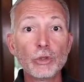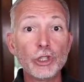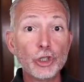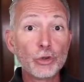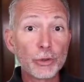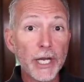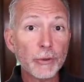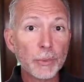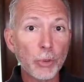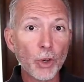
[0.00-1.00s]
Did you create
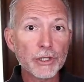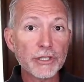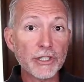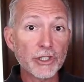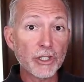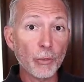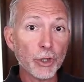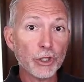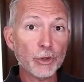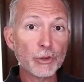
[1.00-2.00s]
reports that
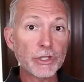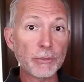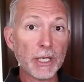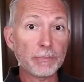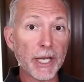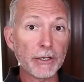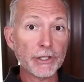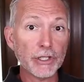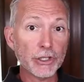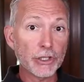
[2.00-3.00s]
someone used to make better
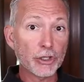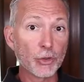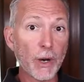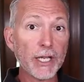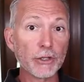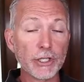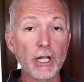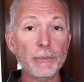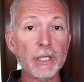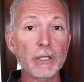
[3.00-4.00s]
decisions? Great, you're
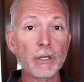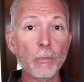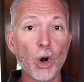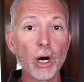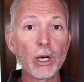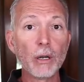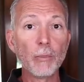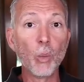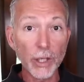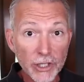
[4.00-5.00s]
telling me a little more.
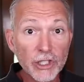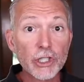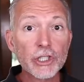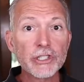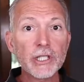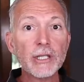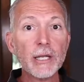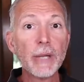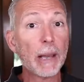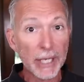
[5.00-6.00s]
What decisions did
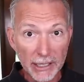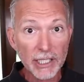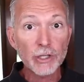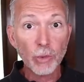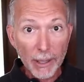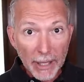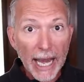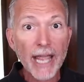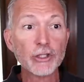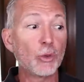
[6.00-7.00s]
they make? I'm gonna, this is what I'm going
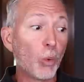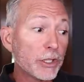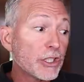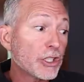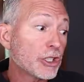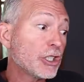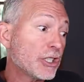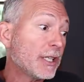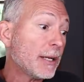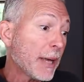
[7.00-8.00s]
to ask you. What decisions
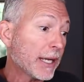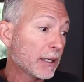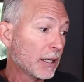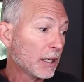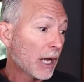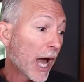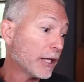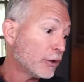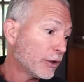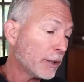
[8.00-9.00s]
did they make? How do
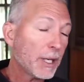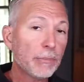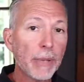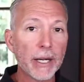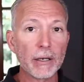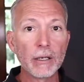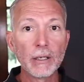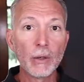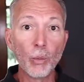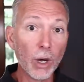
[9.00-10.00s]
you know they made them better?
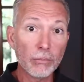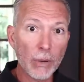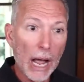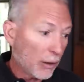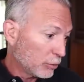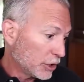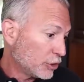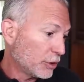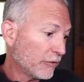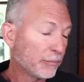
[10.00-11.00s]
What? How did
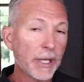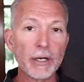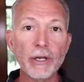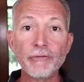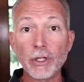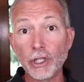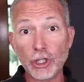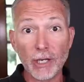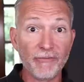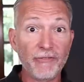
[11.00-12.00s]
you give them better? Inf did
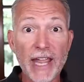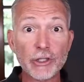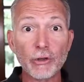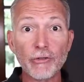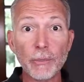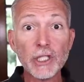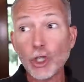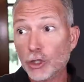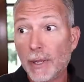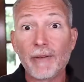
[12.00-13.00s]
you give them faster information?
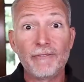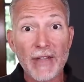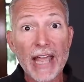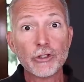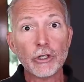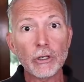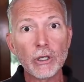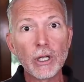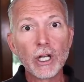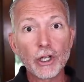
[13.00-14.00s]
Could you make them faster?
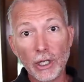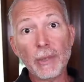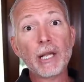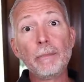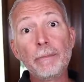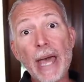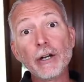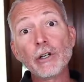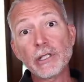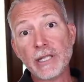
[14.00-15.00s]
Could they make them
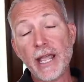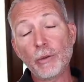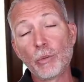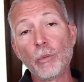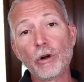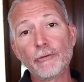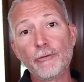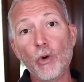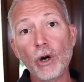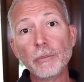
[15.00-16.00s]
better because they were more
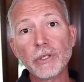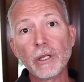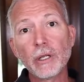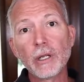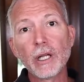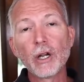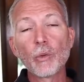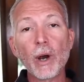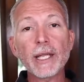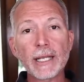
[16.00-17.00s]
informed?
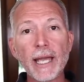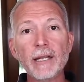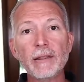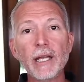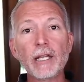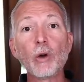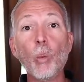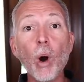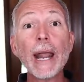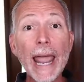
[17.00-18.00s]
Right, kind of thing.
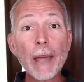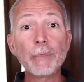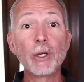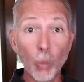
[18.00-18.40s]
What happened?